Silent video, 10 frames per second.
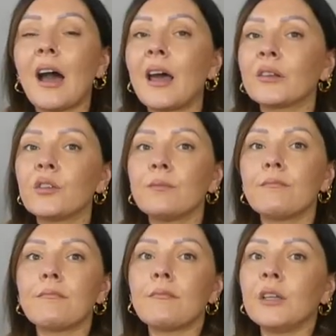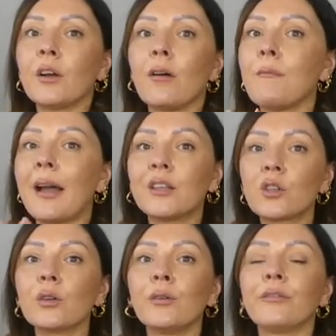are, you know, my
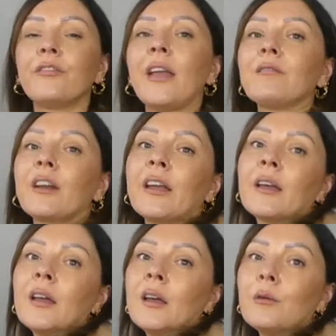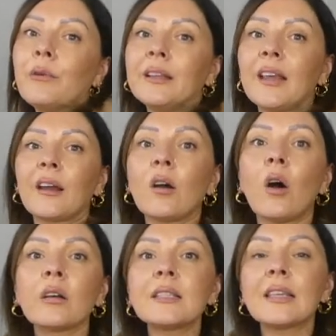two favorite winter
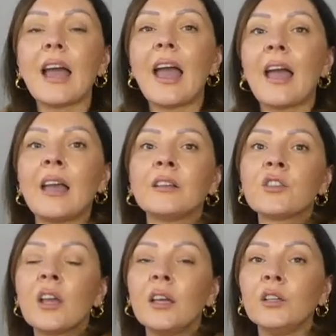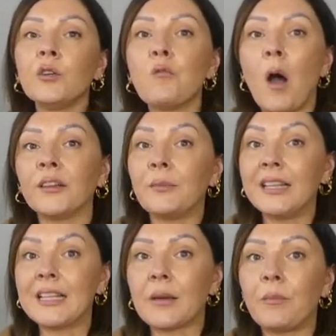coats, and you won't be
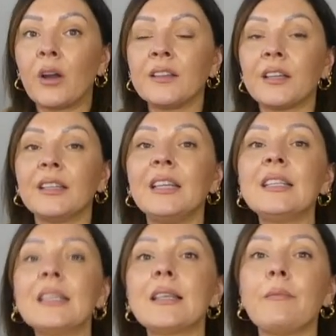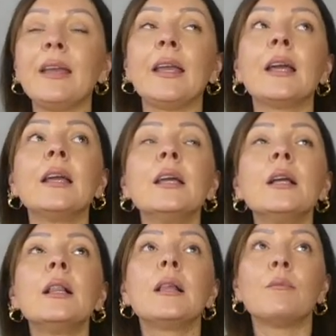disappointed. This is a bit
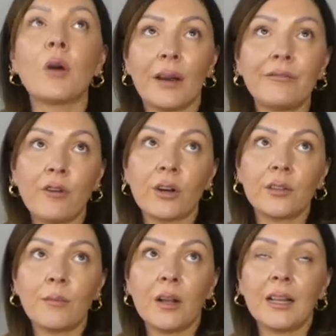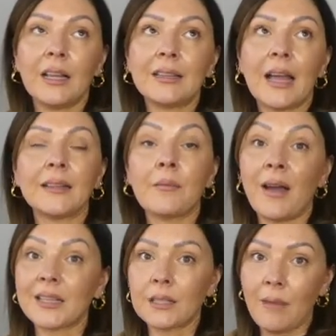more affordable than the
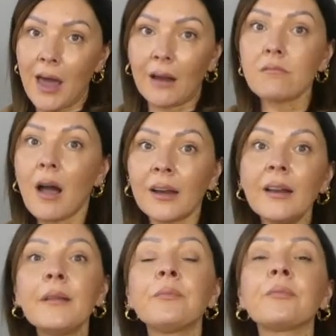Max Mara one.